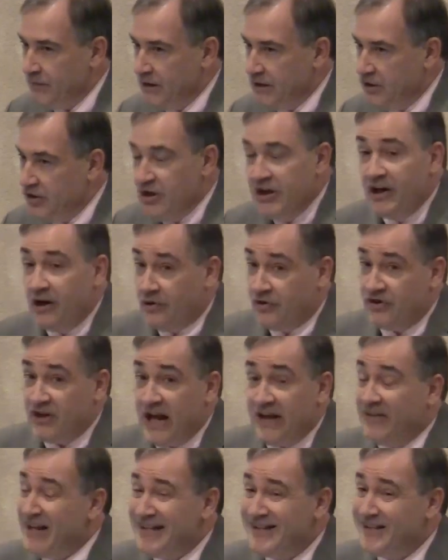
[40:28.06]
You need to
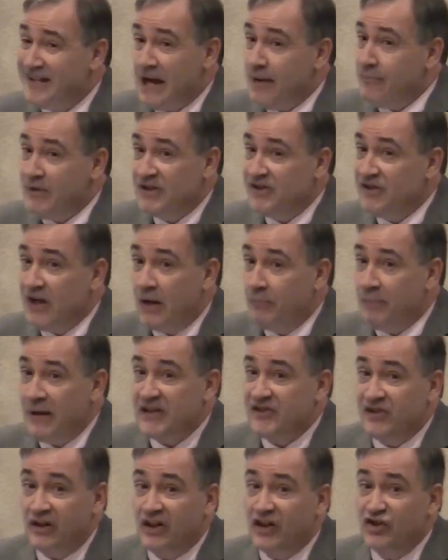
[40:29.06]
understand, that statement's not
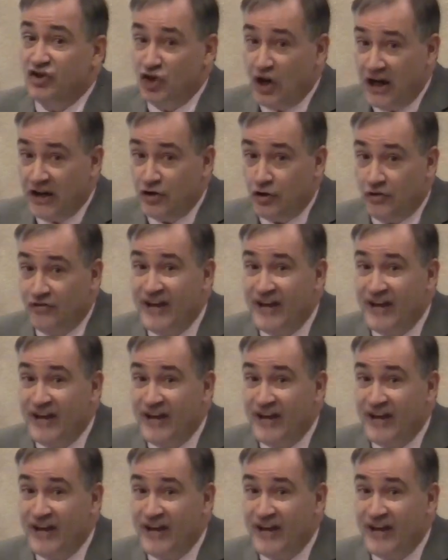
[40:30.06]
based on conjecture.